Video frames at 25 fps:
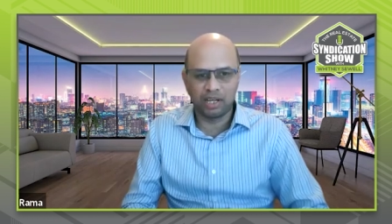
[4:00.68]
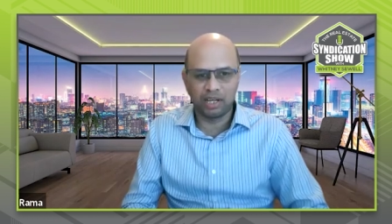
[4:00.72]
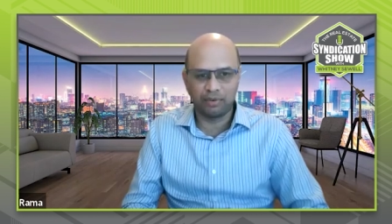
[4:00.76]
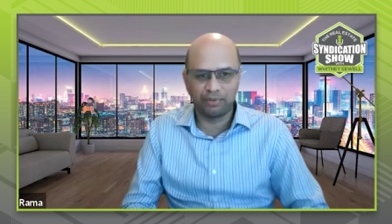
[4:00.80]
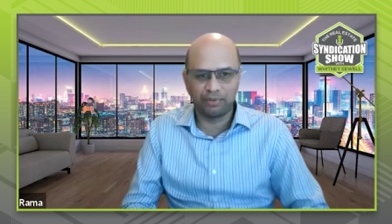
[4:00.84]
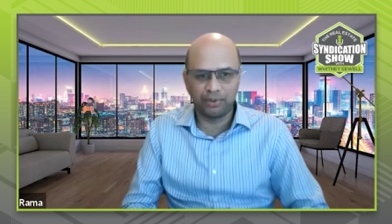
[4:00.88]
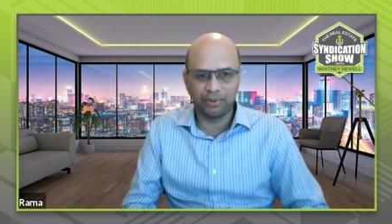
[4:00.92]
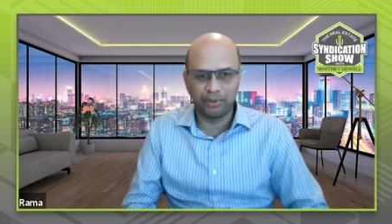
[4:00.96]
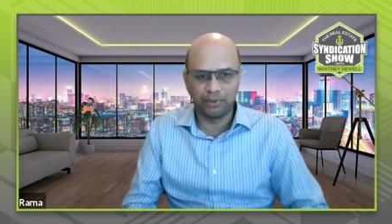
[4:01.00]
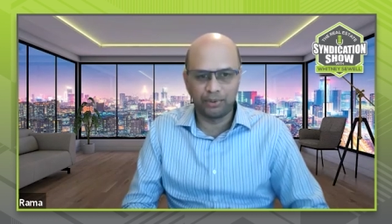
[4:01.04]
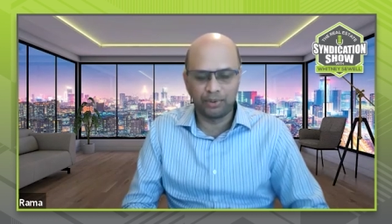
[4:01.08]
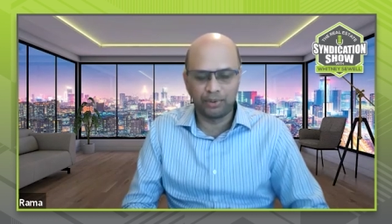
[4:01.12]
of
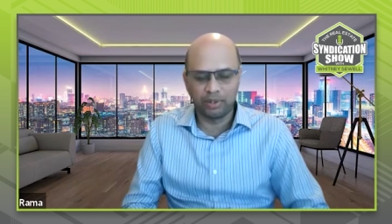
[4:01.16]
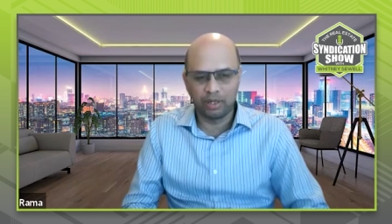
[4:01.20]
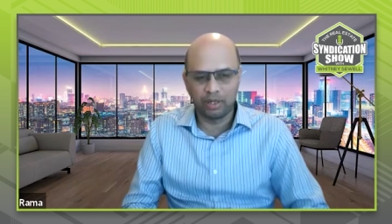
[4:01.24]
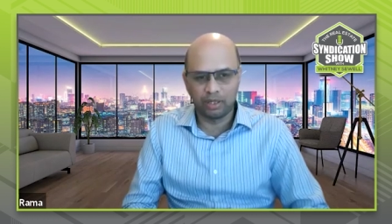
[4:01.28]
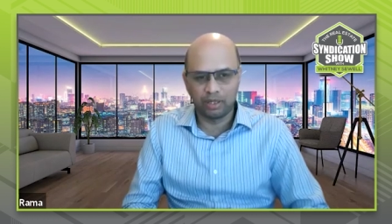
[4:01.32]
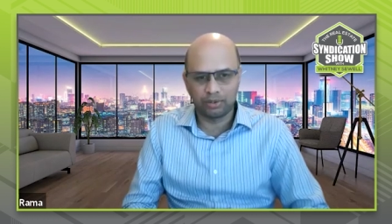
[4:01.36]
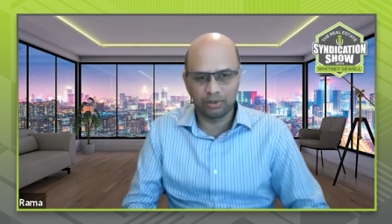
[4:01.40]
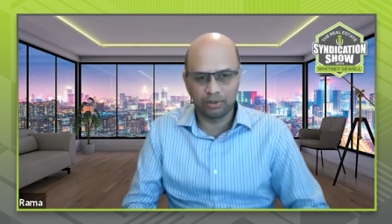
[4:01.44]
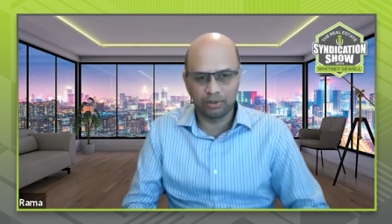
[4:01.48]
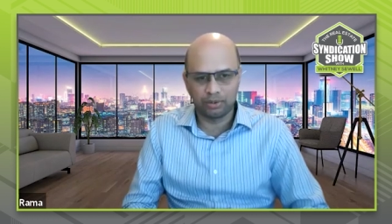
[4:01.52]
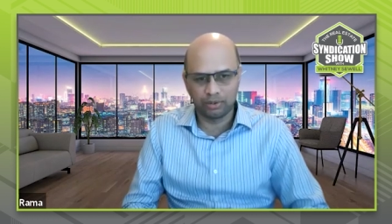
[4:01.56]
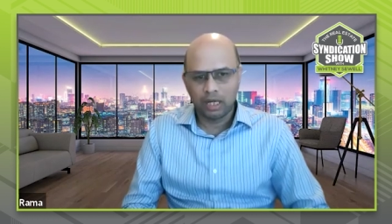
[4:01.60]
view
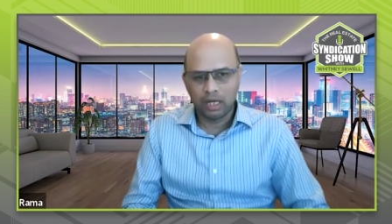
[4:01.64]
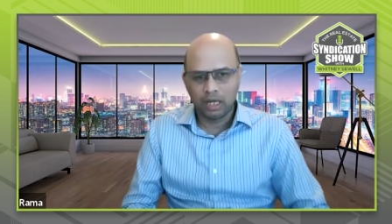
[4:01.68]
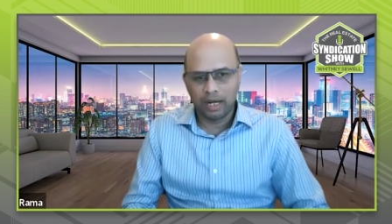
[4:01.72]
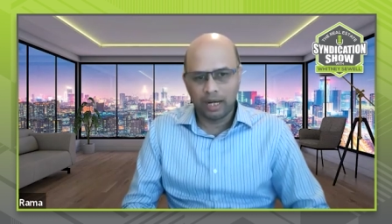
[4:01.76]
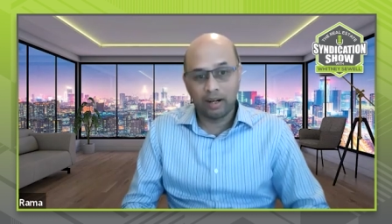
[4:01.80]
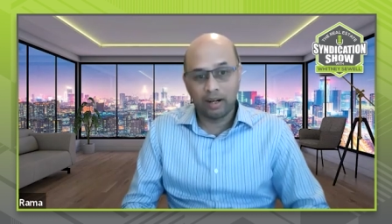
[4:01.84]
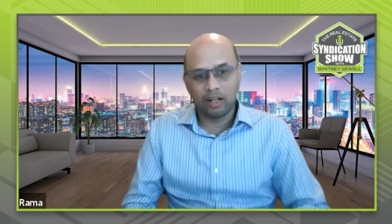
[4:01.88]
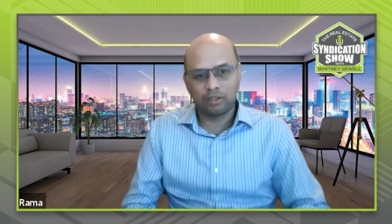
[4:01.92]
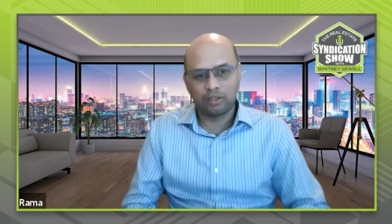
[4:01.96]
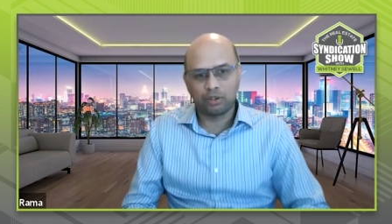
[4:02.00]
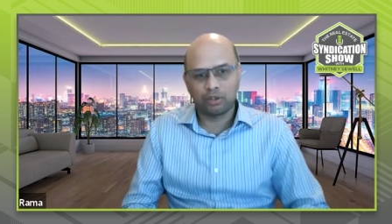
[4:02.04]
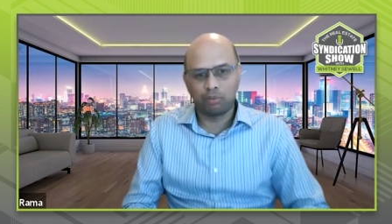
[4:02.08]
also, and
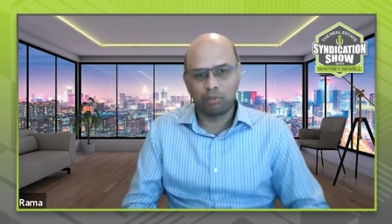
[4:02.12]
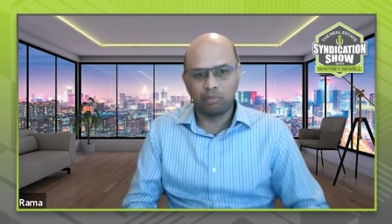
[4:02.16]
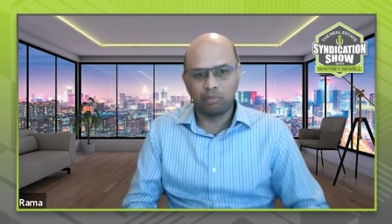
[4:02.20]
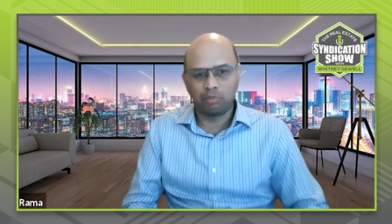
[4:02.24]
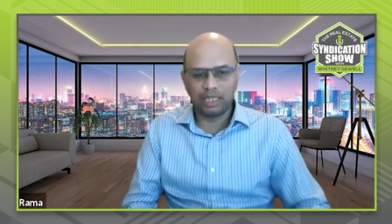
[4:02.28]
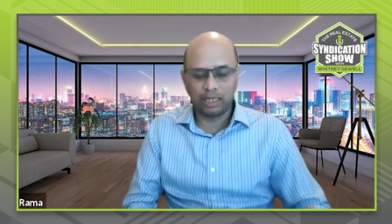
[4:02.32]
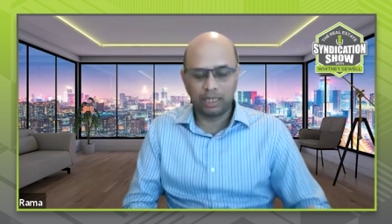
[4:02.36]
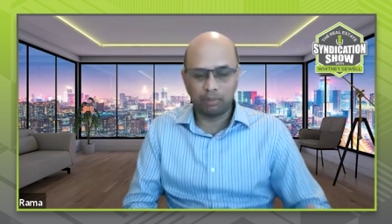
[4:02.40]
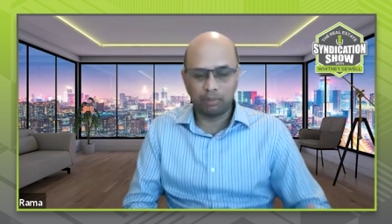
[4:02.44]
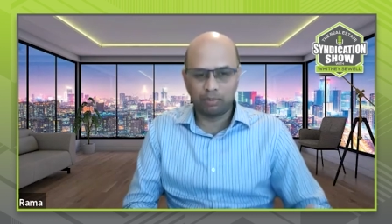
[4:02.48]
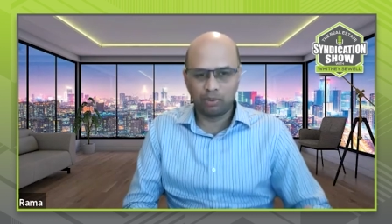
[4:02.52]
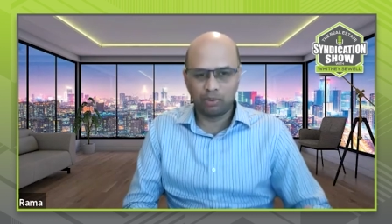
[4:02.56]
also
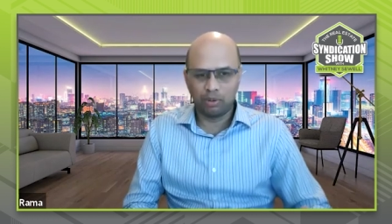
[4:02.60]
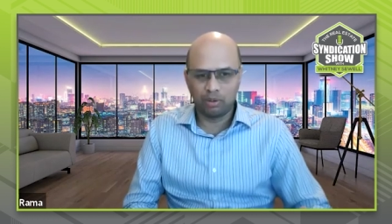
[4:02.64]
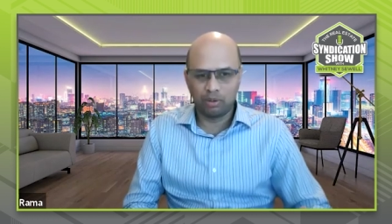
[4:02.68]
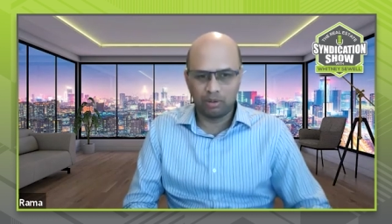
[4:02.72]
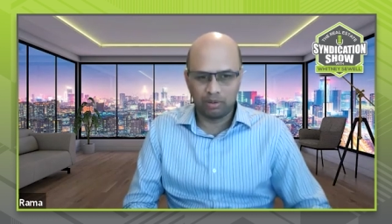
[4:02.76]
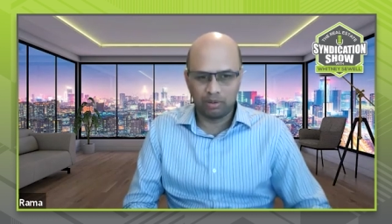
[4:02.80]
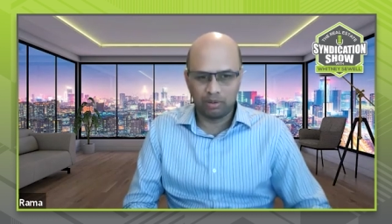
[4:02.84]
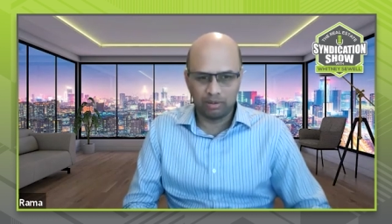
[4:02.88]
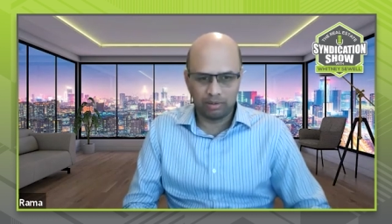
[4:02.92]
multiple